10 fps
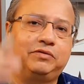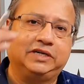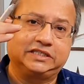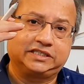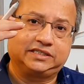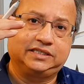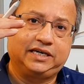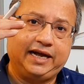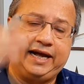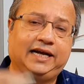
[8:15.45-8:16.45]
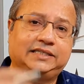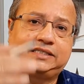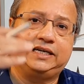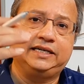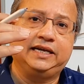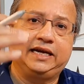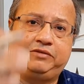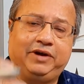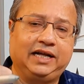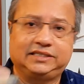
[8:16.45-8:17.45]
Register as in
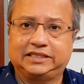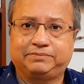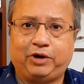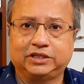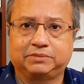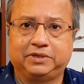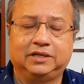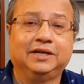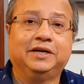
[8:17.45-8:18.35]
advance as possible,